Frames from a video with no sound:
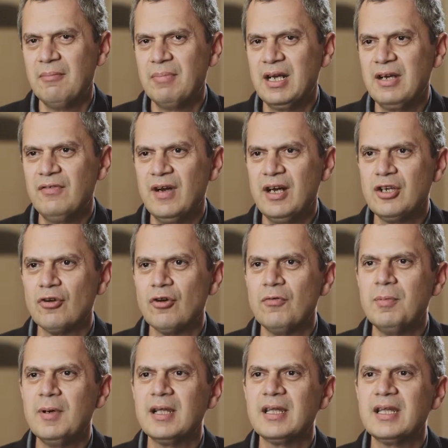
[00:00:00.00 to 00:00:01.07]
Peripheral
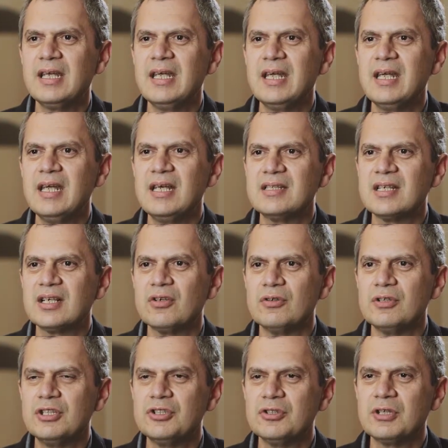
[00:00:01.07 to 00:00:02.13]
neuropathy is a
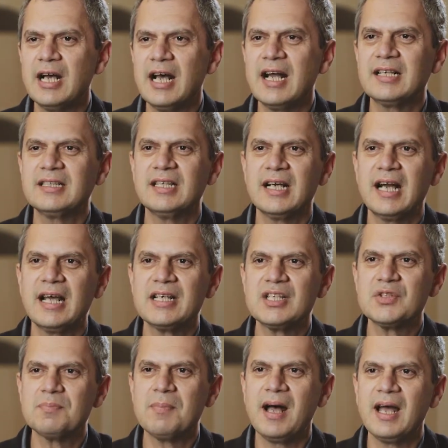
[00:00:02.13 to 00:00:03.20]
condition
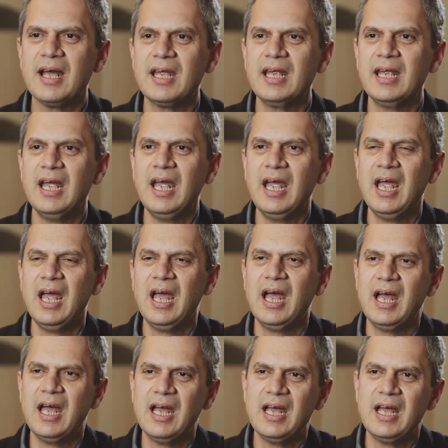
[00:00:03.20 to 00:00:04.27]
characterized by
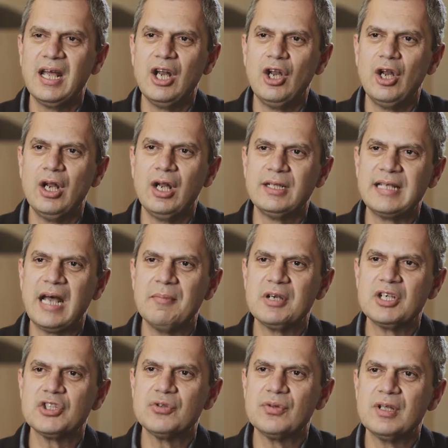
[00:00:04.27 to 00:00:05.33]
uh,
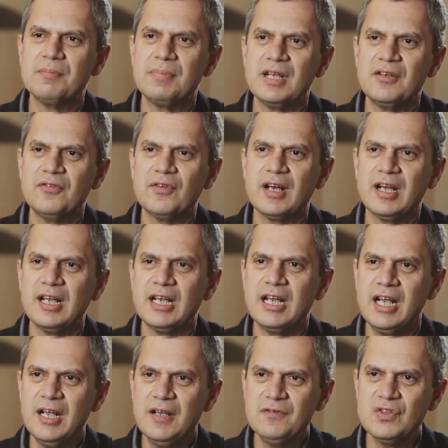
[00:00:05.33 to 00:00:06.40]
damage to the peripheral
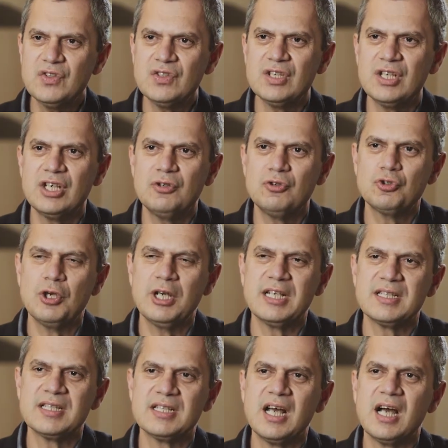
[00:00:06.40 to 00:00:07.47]
nerves. It usually
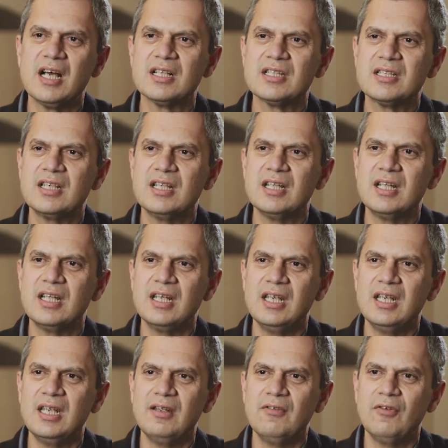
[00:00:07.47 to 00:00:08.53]
starts in
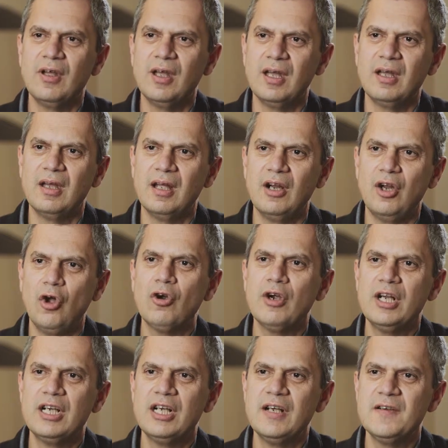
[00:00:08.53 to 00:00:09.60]
the uh,
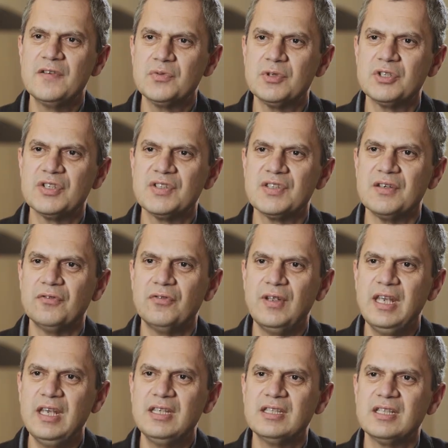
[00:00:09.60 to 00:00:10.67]
longer nerves, which is the
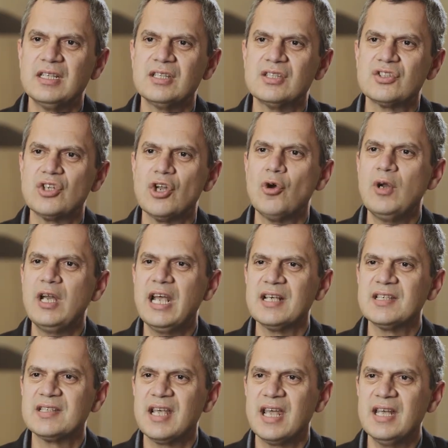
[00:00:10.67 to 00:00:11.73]
feet, and slowly
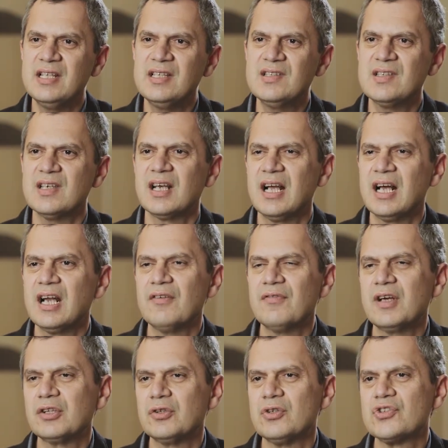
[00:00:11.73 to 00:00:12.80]
ascends and can
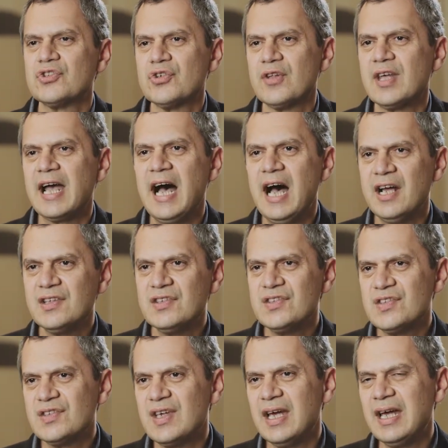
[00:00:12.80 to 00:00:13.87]
affect also the
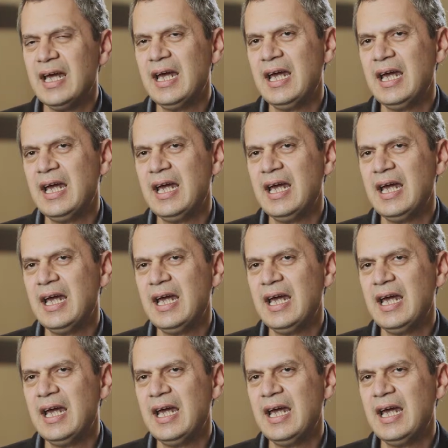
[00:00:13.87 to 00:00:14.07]
hands.